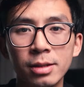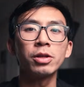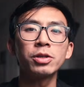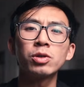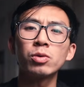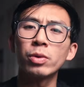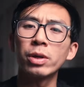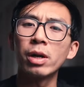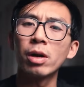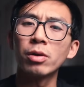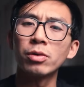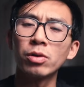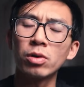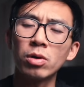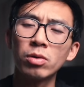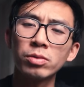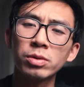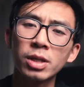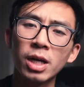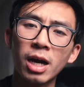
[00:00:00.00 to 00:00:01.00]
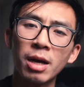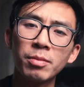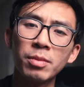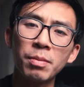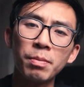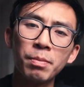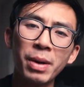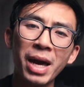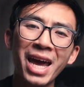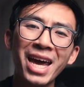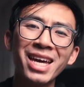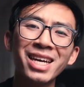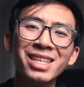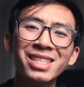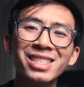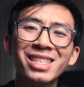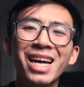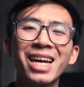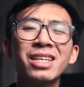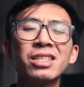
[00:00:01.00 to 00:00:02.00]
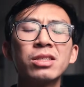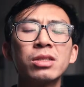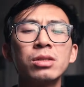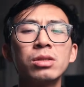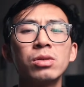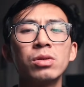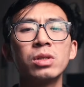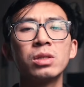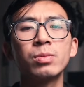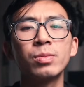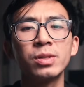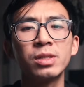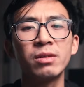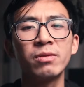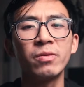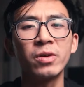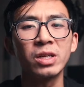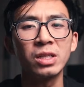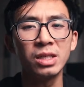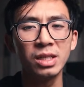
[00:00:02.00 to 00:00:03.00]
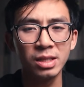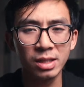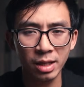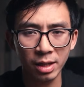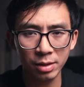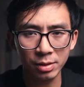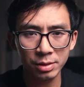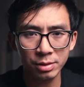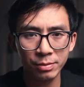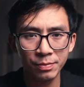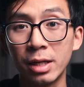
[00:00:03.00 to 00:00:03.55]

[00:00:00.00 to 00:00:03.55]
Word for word: I'll let you read on your own time, but pay attention to the specific details.